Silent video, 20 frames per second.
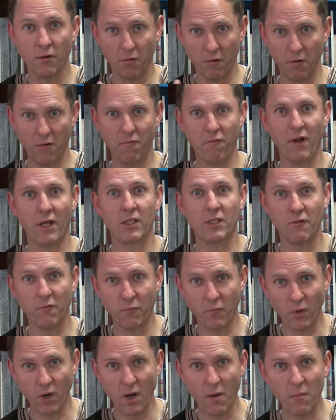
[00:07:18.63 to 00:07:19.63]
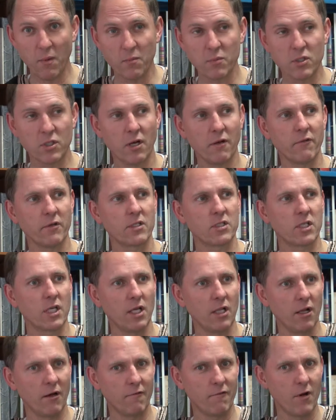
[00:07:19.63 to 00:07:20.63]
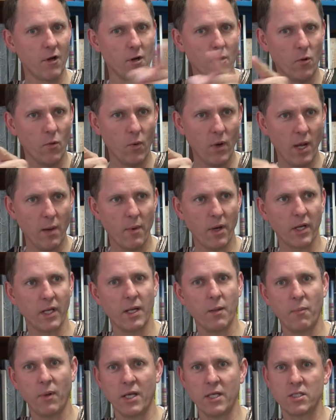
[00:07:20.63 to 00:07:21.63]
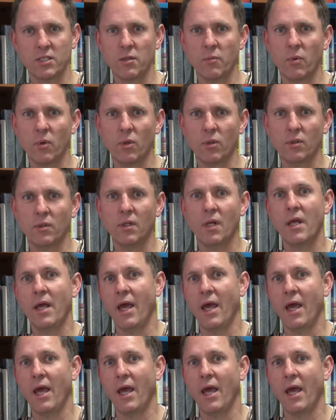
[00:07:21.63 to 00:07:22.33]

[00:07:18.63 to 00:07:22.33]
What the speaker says: a reflective problem-solving skill of, where am I going to place the ball?